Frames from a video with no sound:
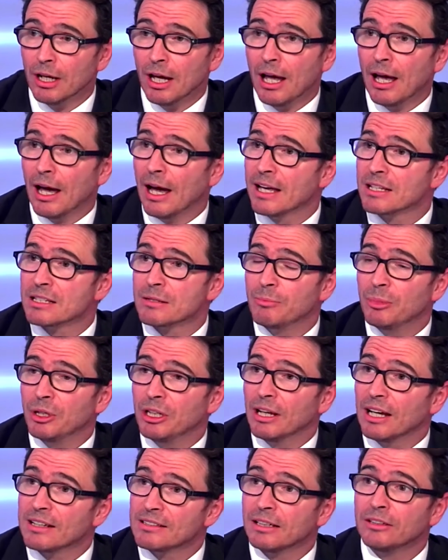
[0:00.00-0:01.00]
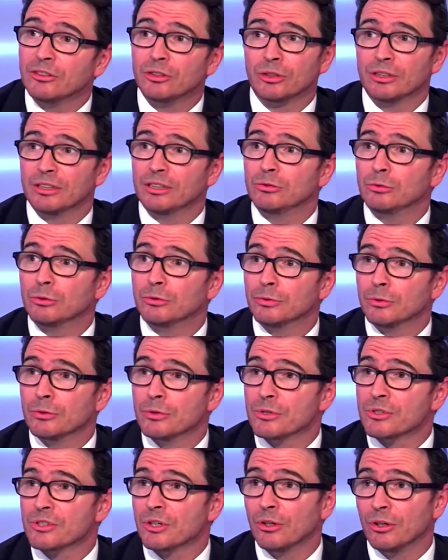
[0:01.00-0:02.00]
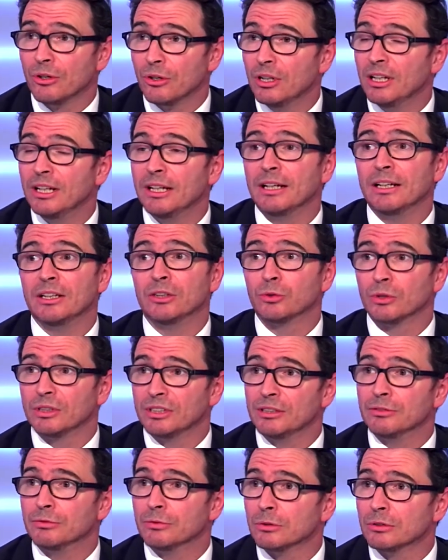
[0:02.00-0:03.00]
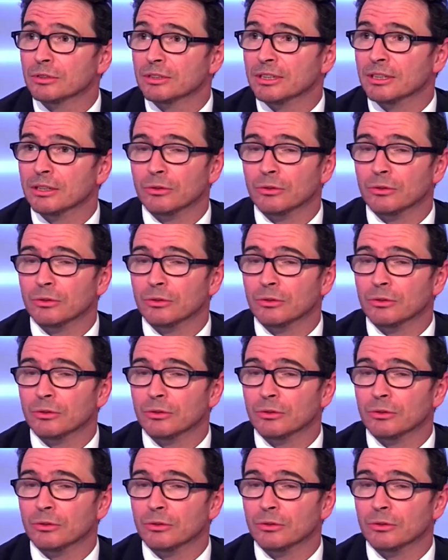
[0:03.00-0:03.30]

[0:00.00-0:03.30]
has been has entered into force early in 2014.